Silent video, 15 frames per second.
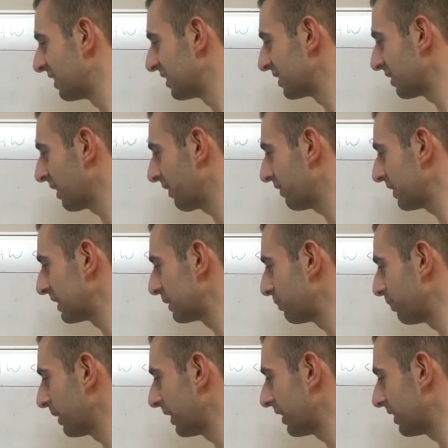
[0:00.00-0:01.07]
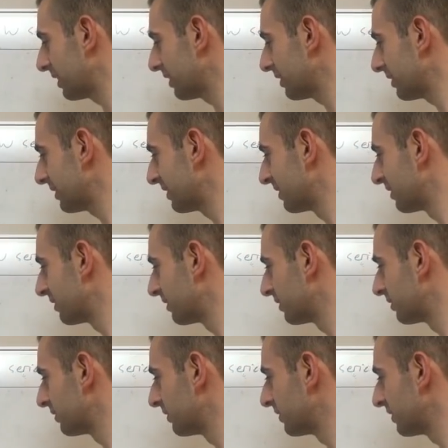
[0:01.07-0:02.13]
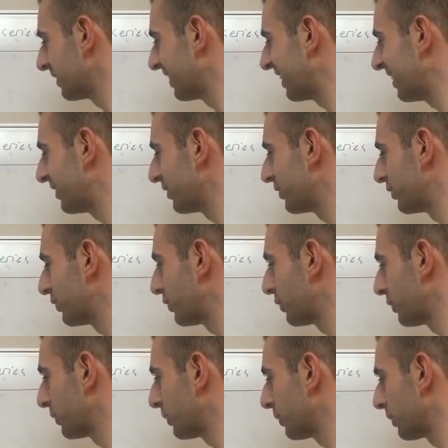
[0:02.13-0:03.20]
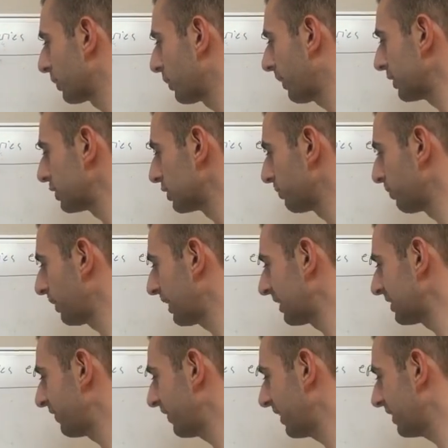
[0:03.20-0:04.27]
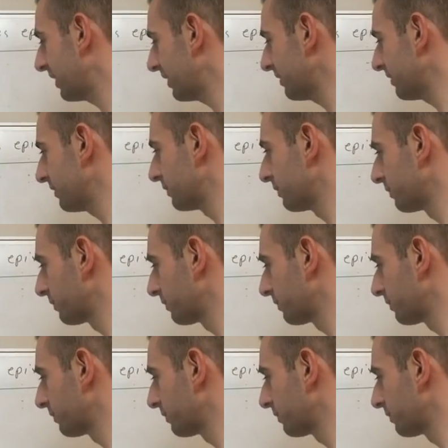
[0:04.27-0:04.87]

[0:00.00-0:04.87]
So I have to split it into two equations, plus theta